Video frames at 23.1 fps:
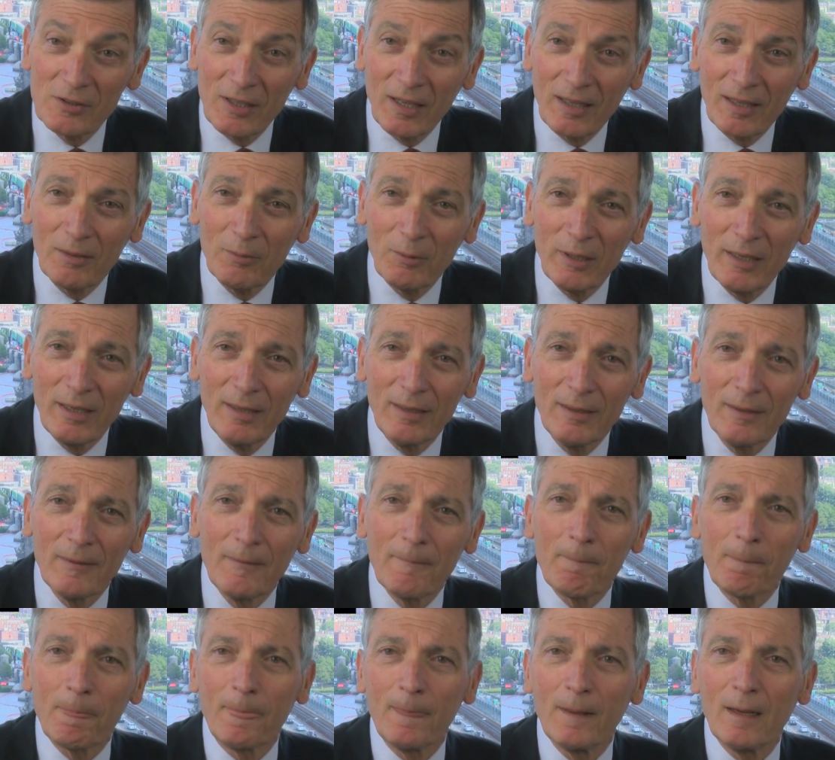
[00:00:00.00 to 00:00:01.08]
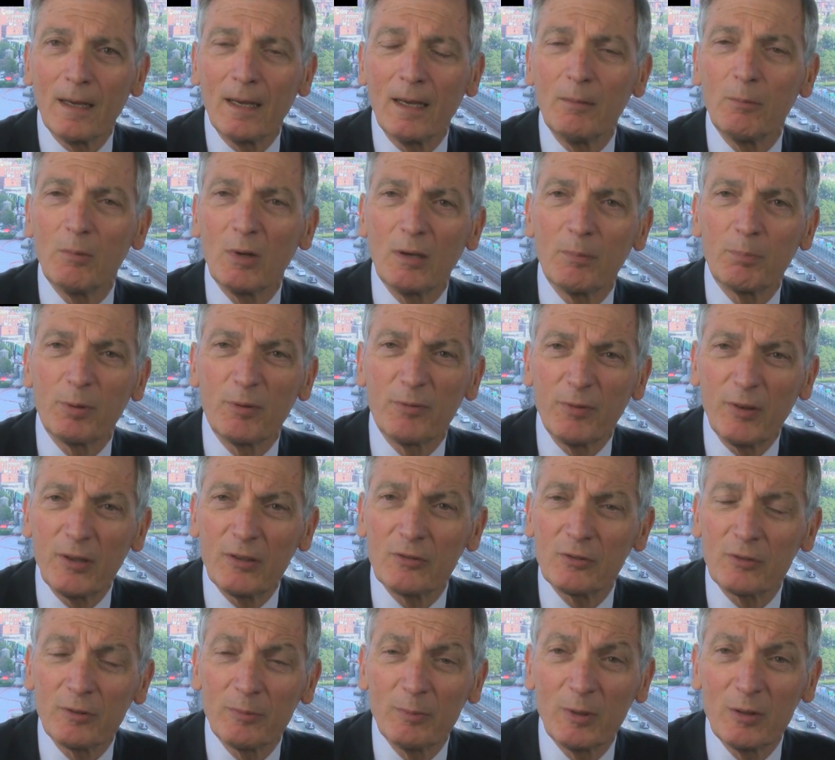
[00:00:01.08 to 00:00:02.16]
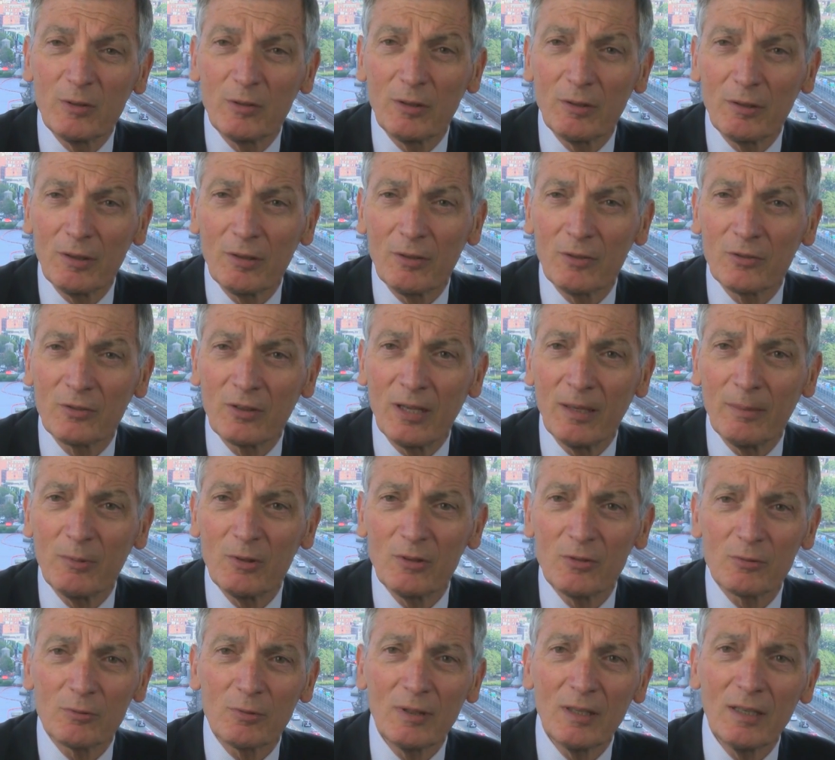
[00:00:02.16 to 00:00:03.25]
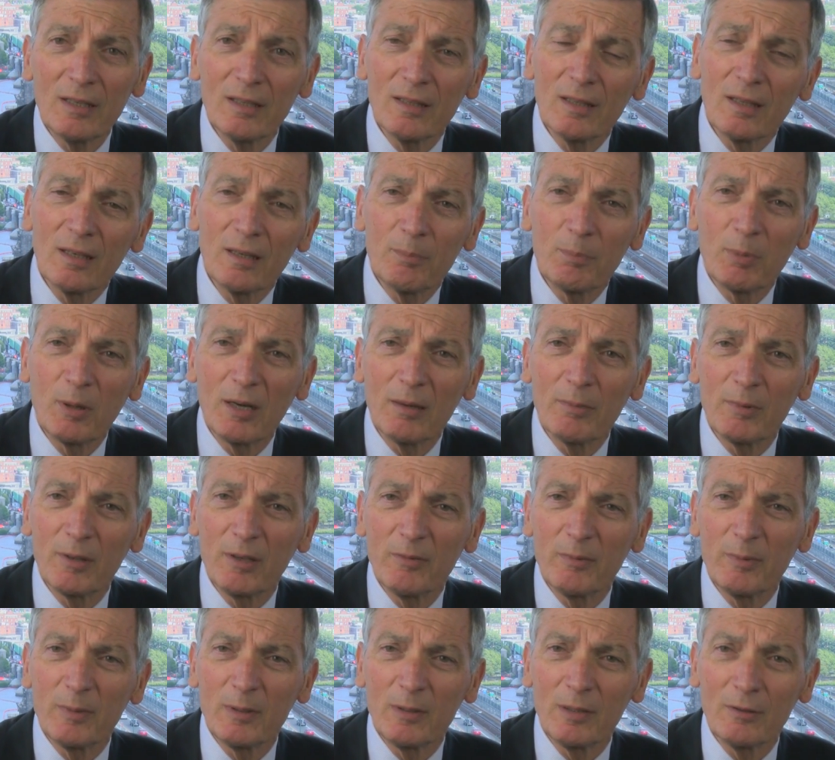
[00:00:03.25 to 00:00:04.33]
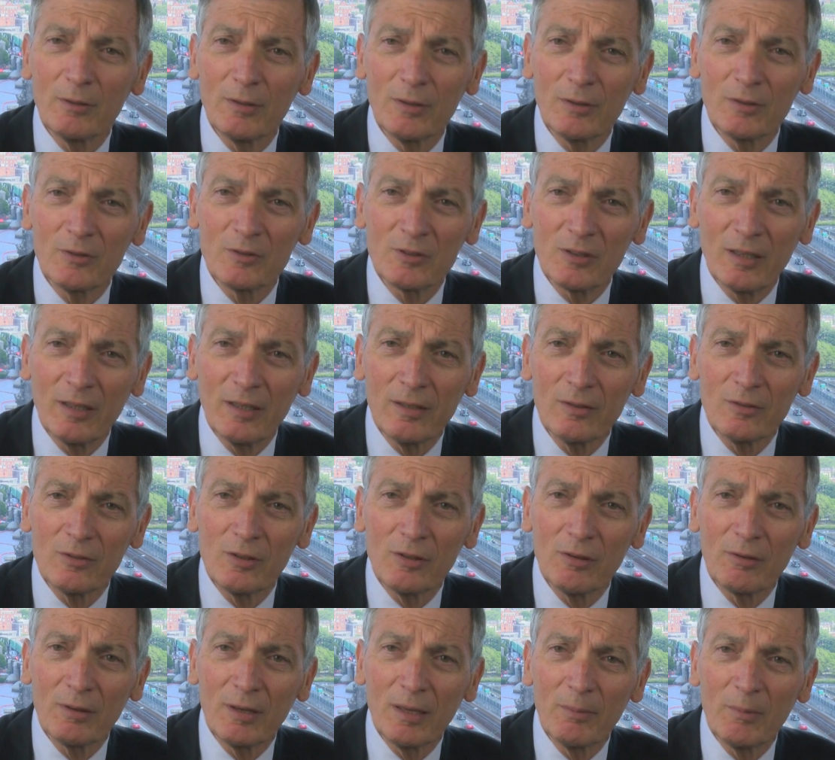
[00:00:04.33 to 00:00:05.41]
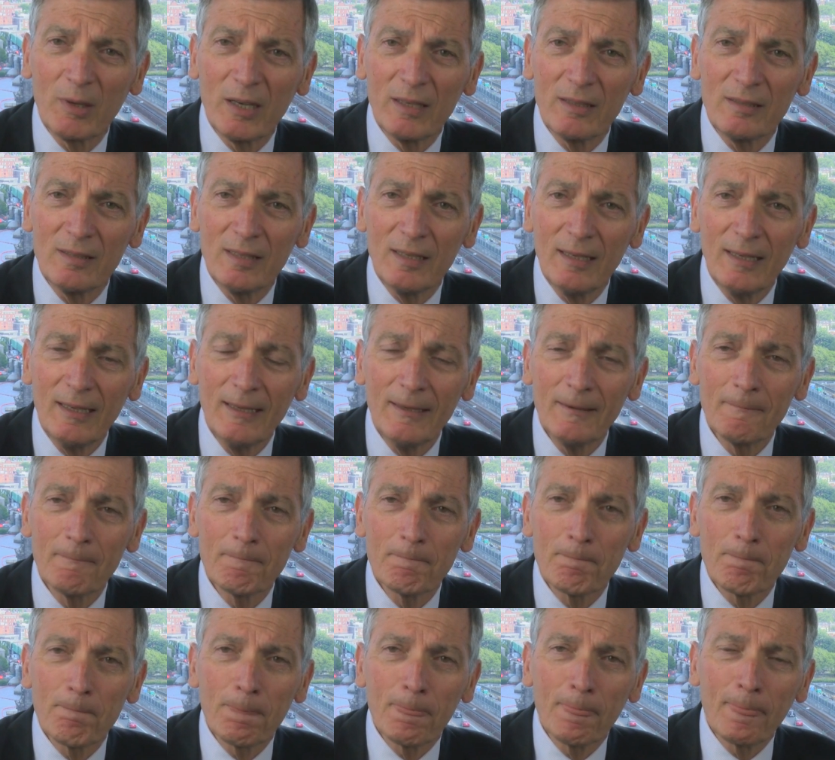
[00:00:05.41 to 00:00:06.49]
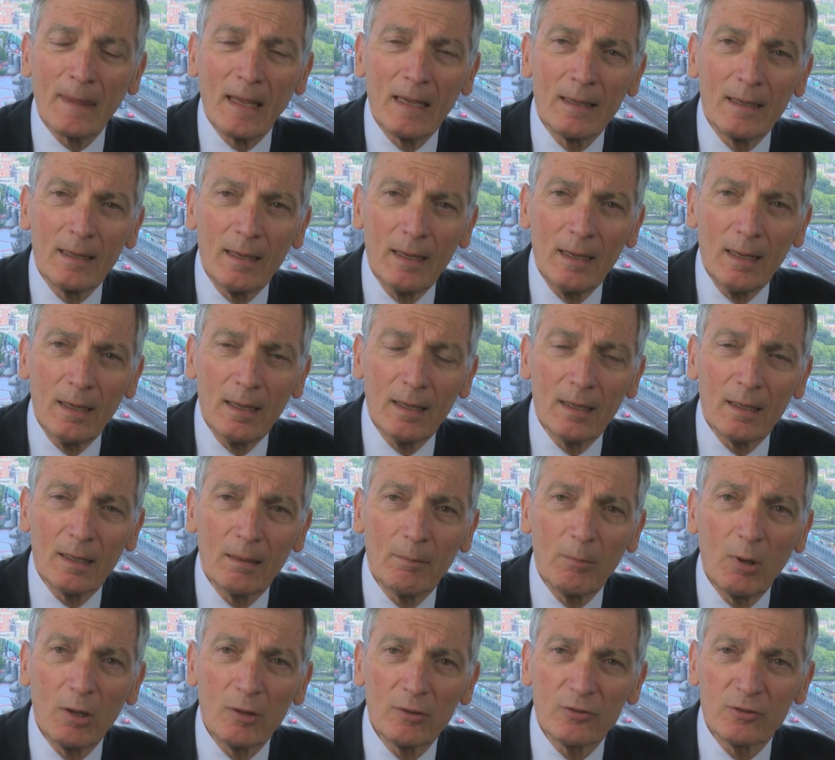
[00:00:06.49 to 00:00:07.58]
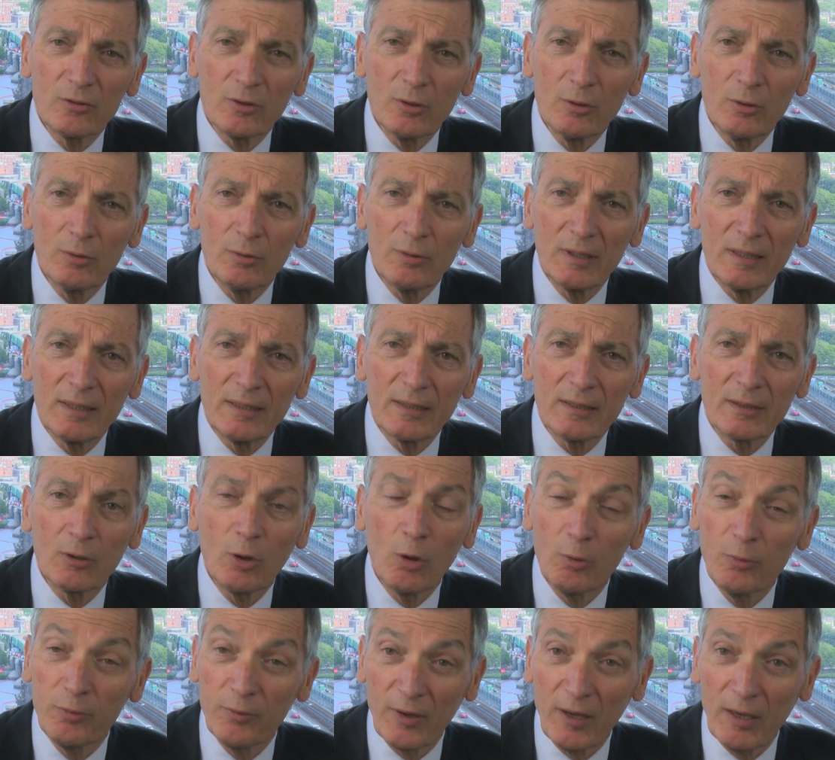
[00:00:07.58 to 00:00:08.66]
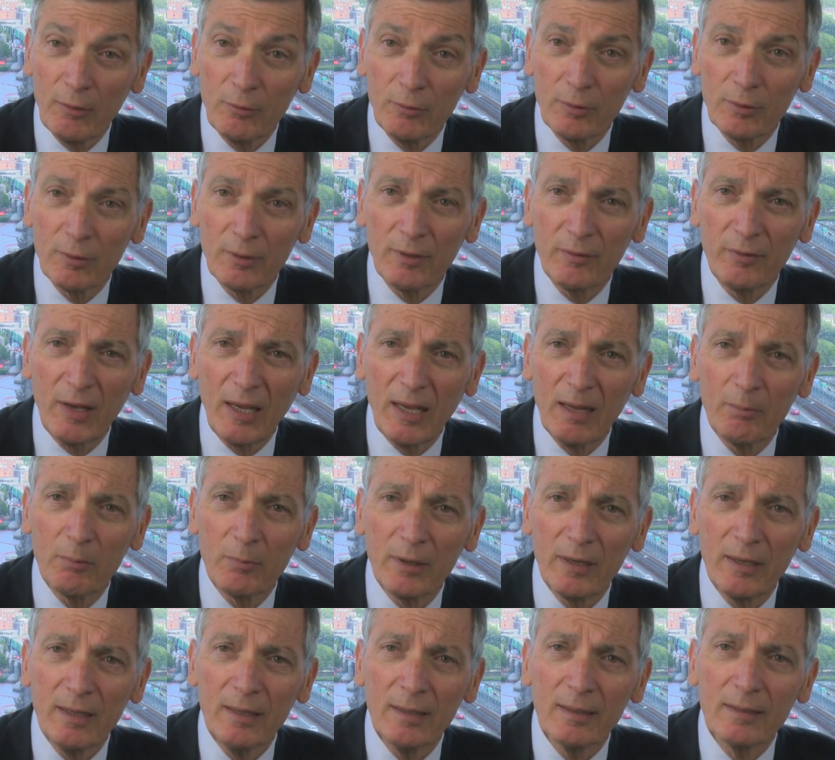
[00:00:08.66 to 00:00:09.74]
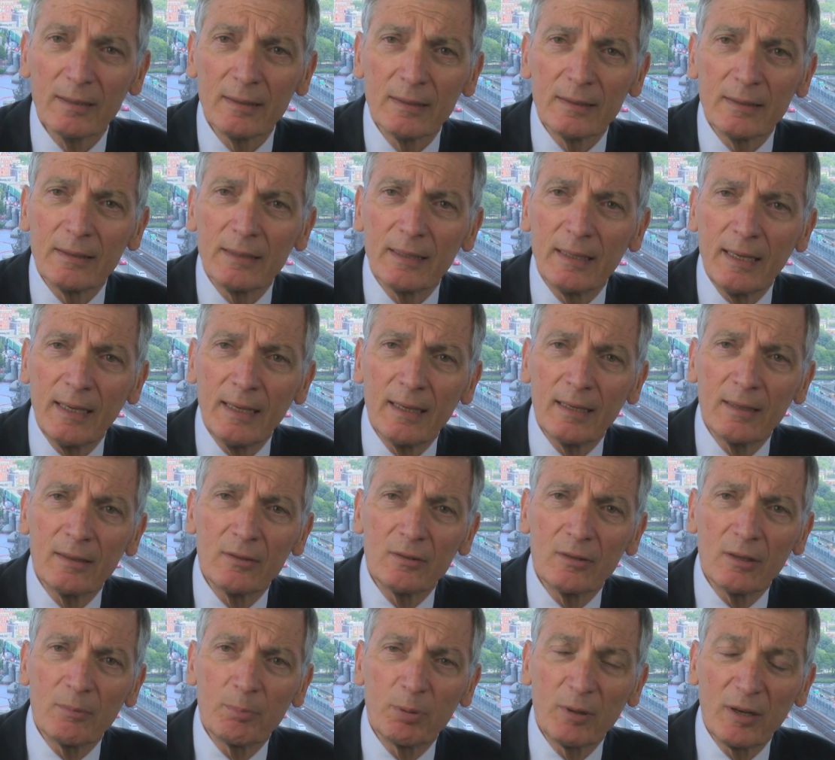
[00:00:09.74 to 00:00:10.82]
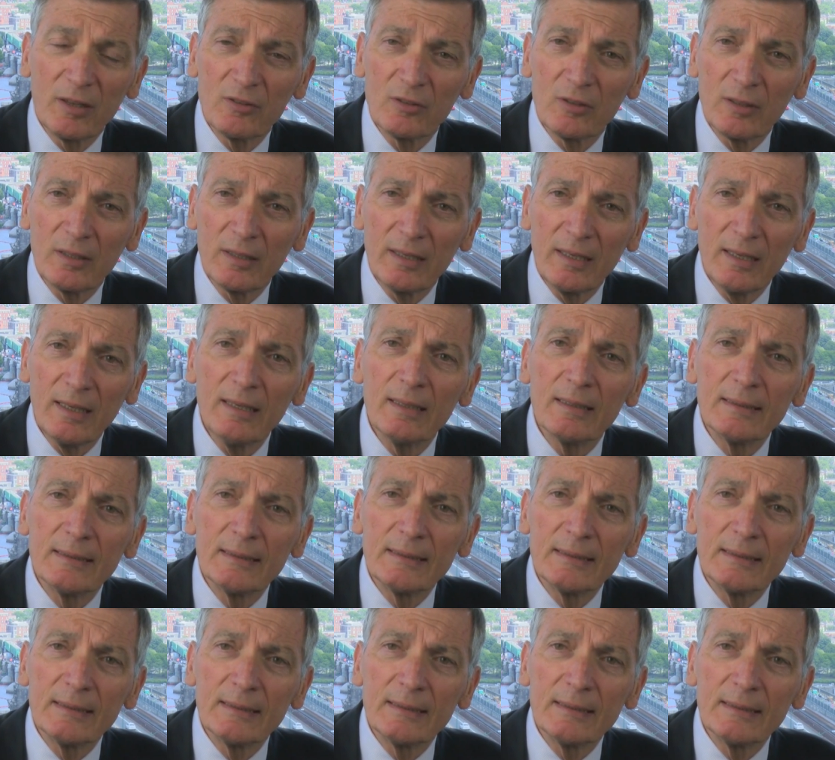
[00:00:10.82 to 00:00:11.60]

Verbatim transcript: Sadoway. I'm a professor of materials chemistry in the Department of Materials Science here at MIT. And I'm also a uh, co-founder of AMBRI and uh, presently